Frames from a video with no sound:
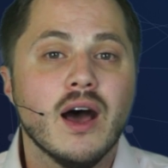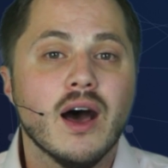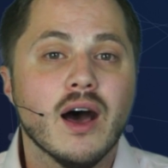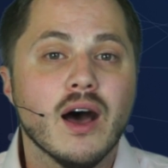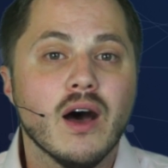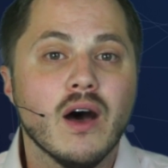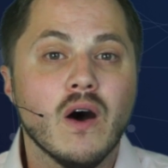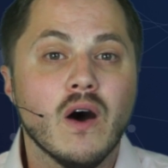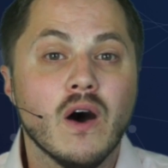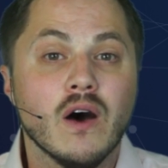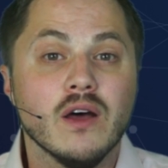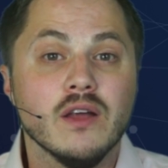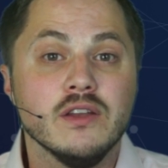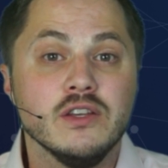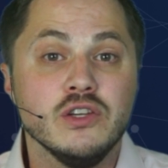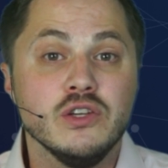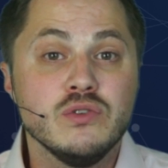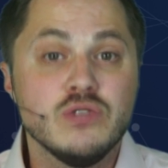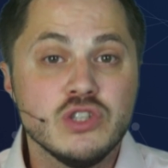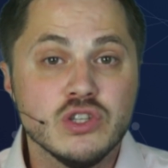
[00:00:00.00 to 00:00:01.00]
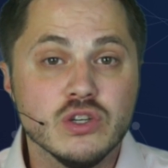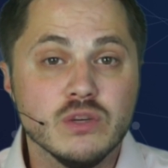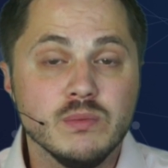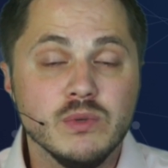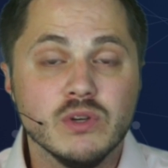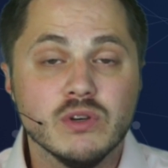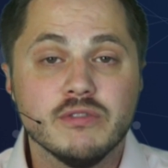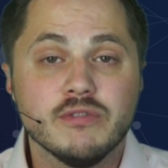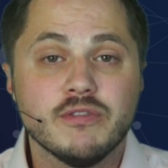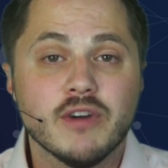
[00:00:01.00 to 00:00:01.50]
on
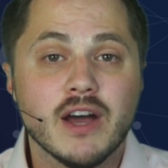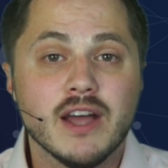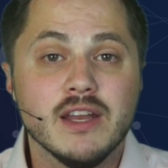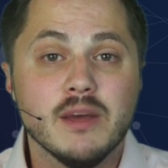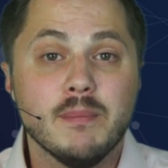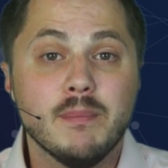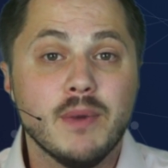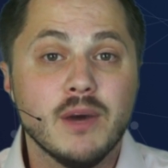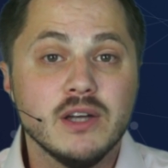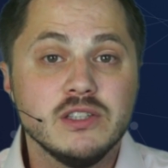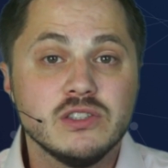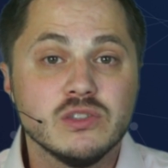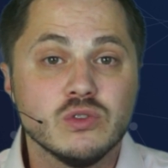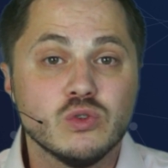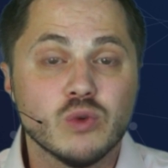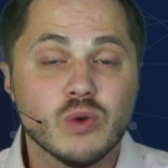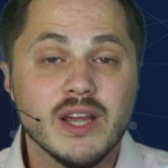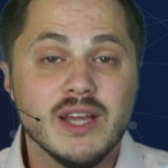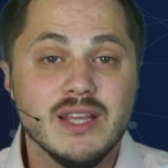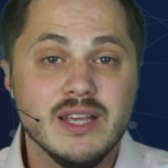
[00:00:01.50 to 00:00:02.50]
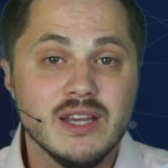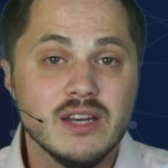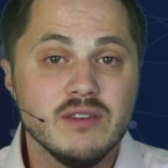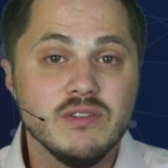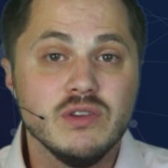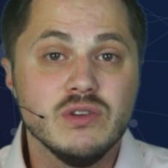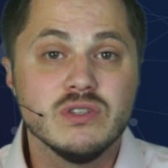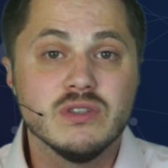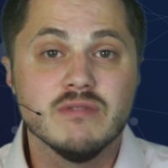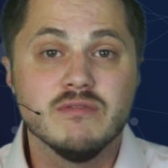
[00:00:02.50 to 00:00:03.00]
YouTube, you'll find a bunch of great
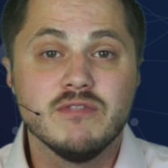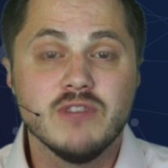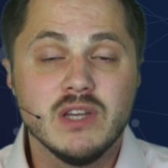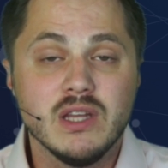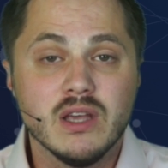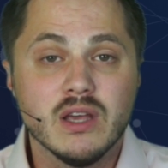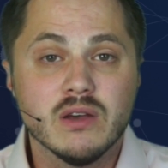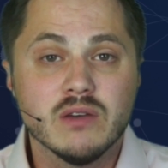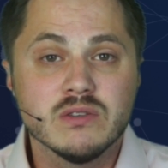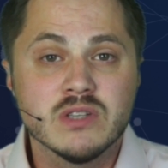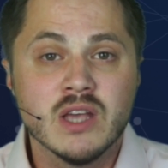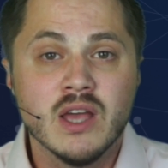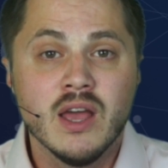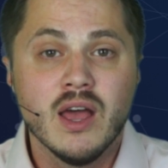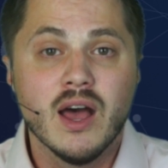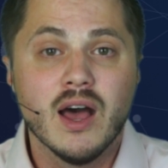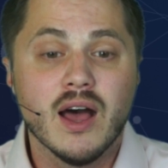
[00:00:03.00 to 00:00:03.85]
interviews and videos.